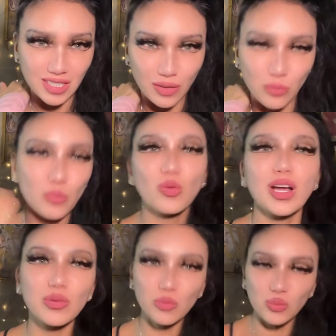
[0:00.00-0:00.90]
Like,
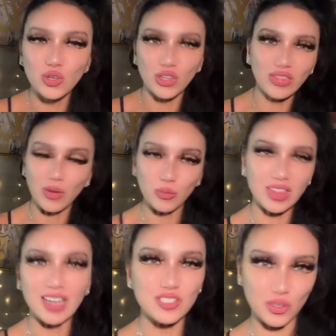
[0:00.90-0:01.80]
what good
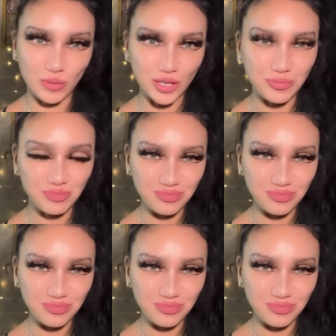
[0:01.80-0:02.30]
would that do me?